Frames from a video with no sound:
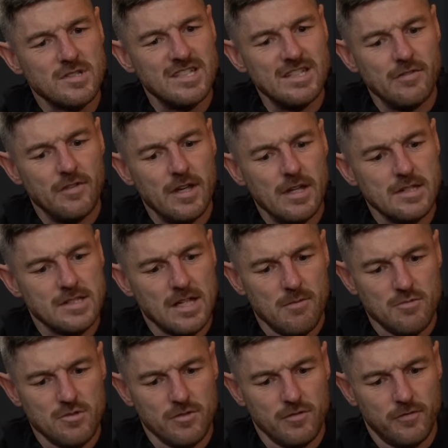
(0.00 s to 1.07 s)
TV in
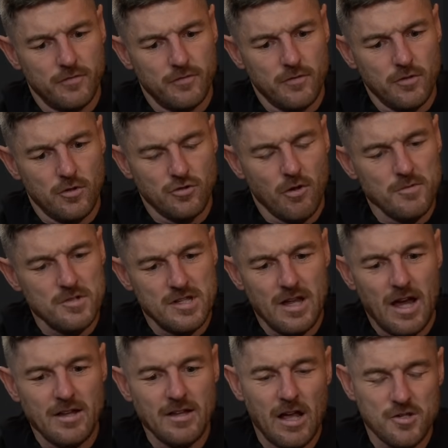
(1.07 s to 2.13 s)
terms of, because obviously
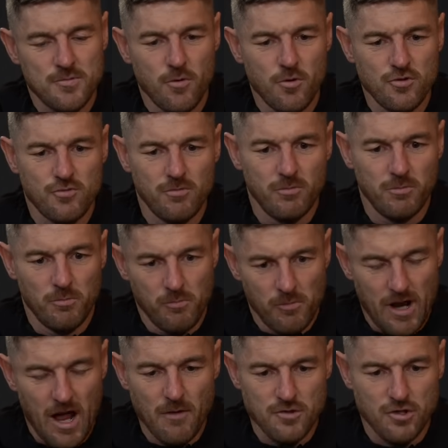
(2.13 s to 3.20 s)
I suppose
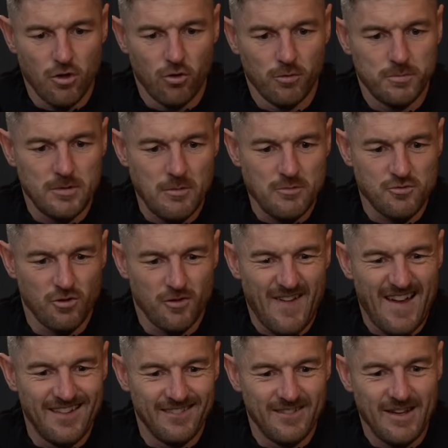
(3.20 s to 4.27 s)
when I was growing up, it was sort
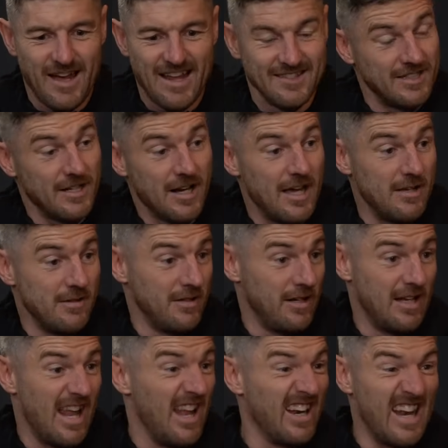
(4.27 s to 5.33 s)
of Andy Gray
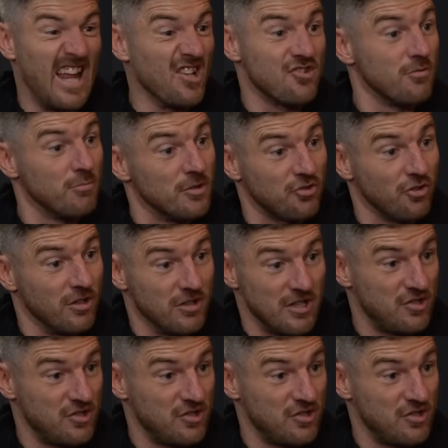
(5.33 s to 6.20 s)
and Alan Hansen were sort of the